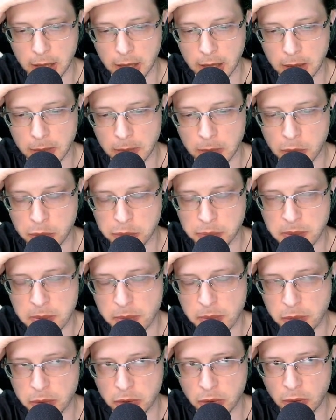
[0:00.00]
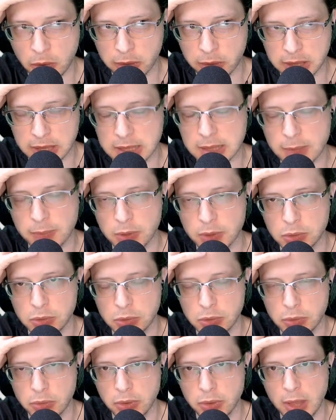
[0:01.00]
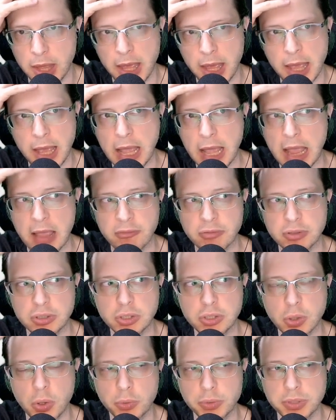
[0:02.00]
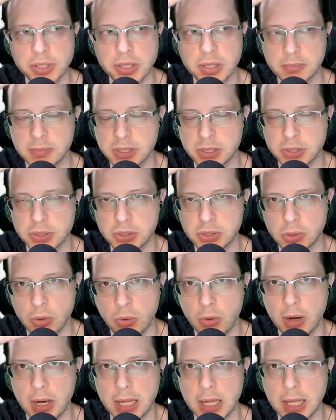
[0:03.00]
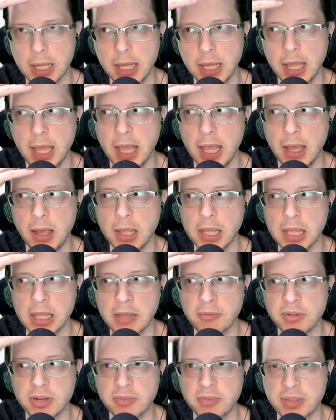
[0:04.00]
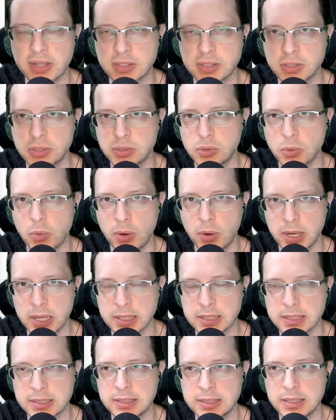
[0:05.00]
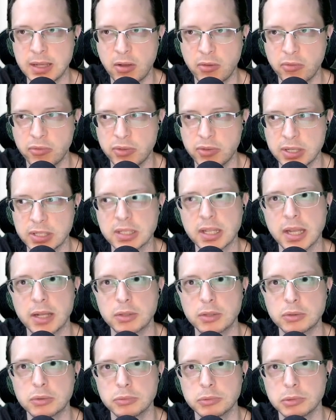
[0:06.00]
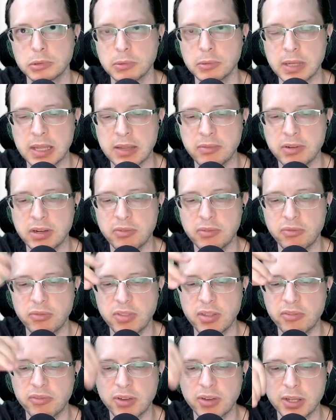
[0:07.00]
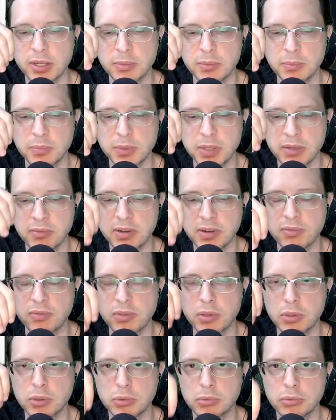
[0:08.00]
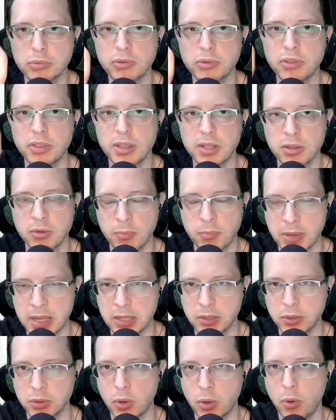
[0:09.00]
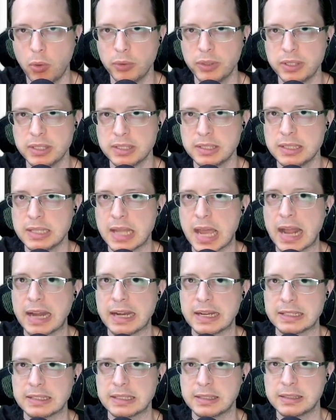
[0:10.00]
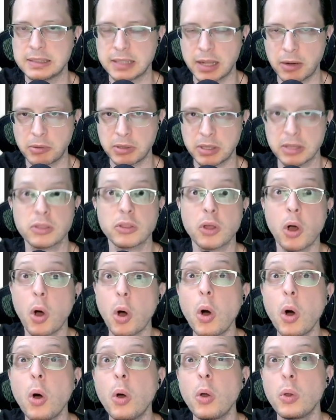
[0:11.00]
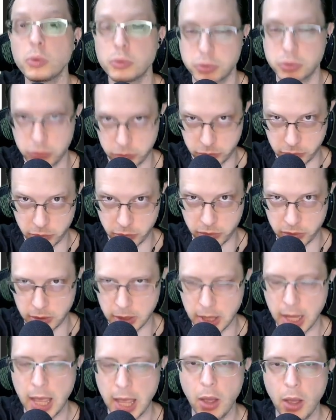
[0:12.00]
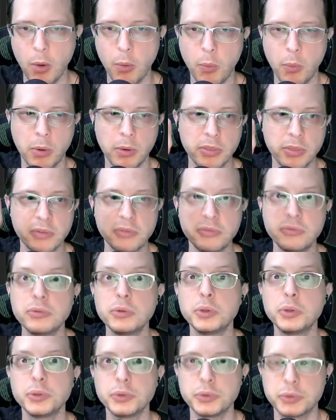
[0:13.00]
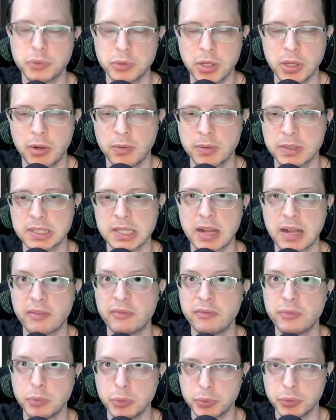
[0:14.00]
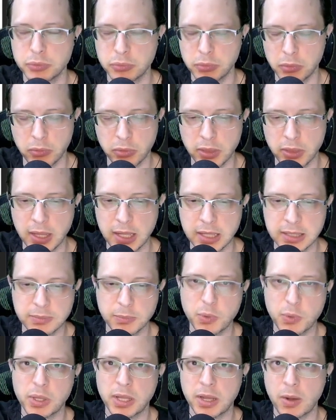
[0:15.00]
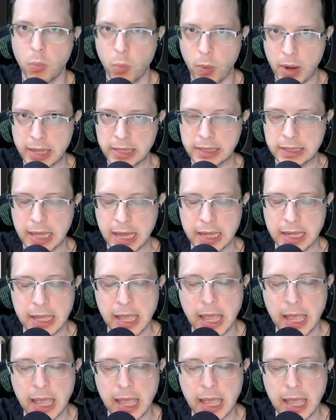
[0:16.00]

most people can only accept the truth if it's told to them in a story, even if that story itself is not true, even if the truth that you're being told is not necessarily the whole truth or the full, it's not a full truth. It's more like a white lie.